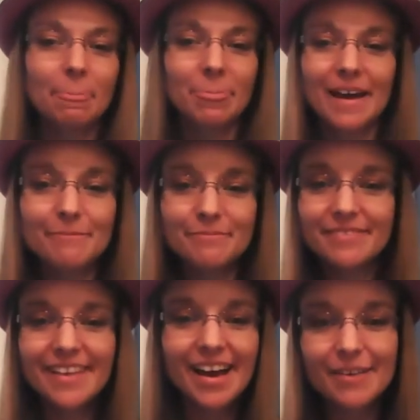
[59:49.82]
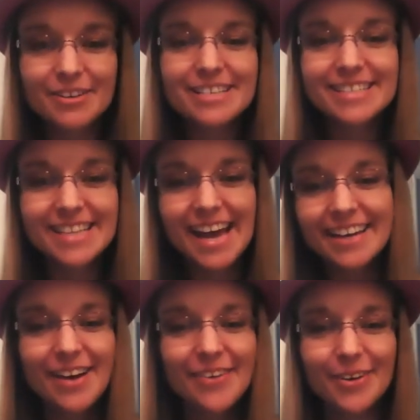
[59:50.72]
I'm going to
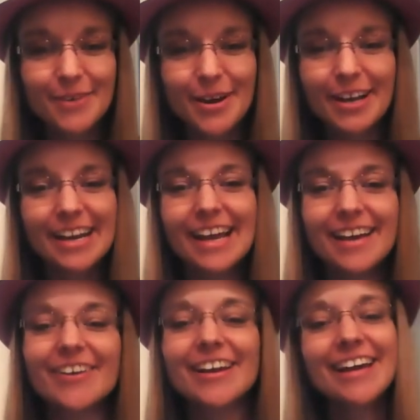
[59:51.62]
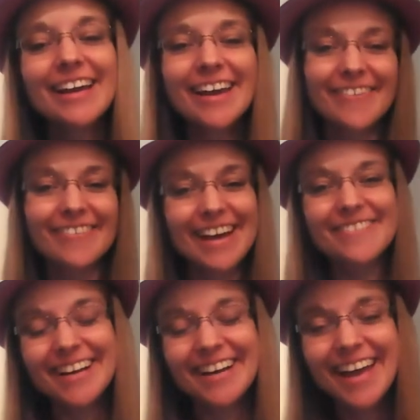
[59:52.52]
stay in network marketing, or
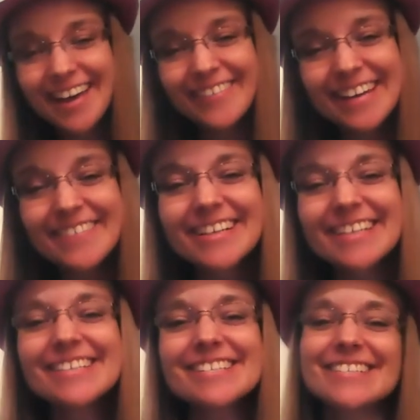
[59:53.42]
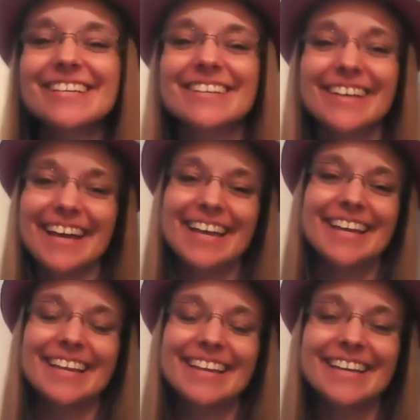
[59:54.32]
whatever industry you're in,
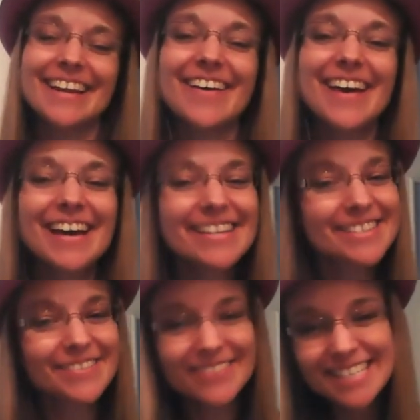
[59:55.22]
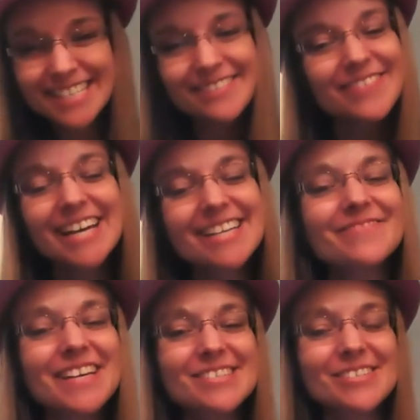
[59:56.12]
to reach
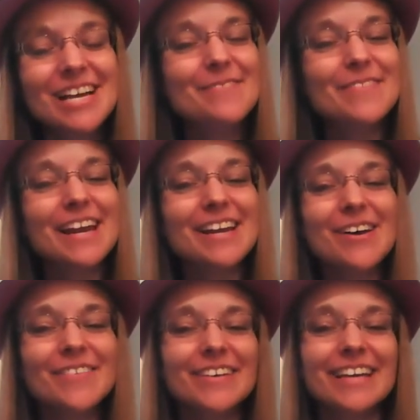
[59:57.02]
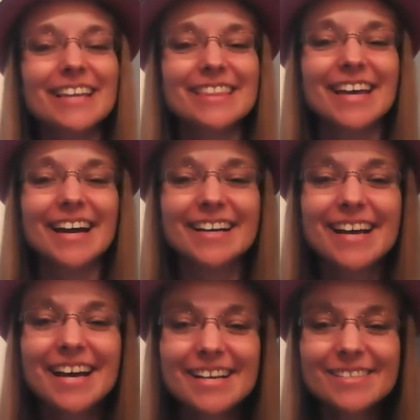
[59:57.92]
my dream that I know I'm going to get there.
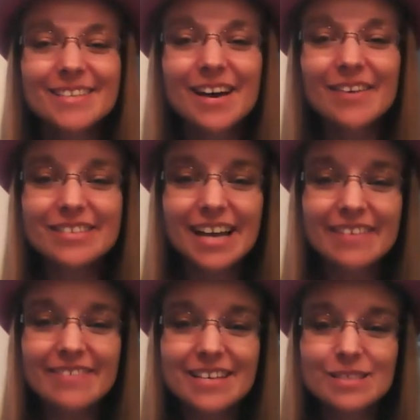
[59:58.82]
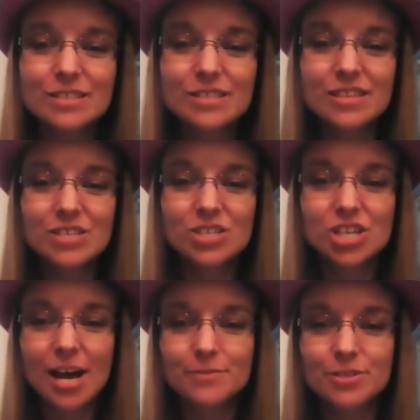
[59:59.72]
So that was kind of this
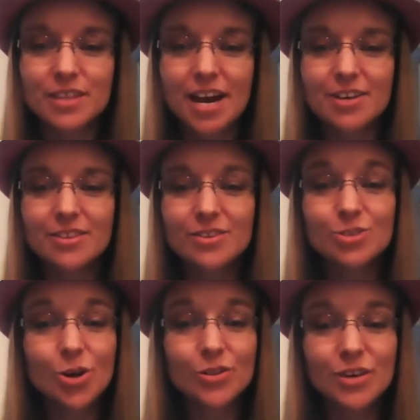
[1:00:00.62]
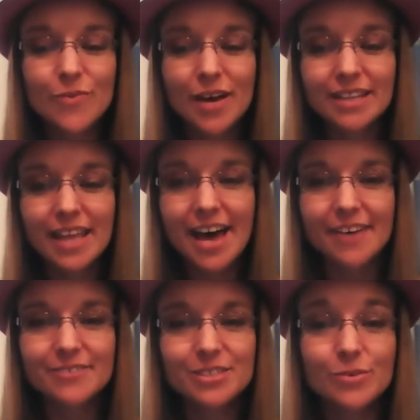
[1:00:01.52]
chapter there, and there's only one
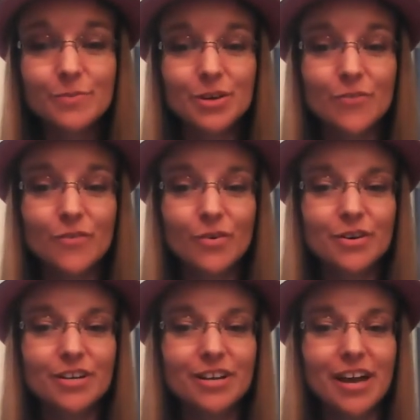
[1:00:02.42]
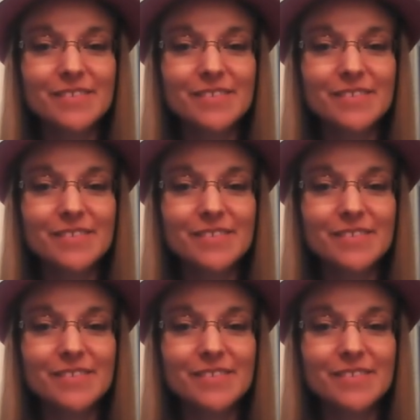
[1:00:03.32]
left. Do you want me to go forward, or you have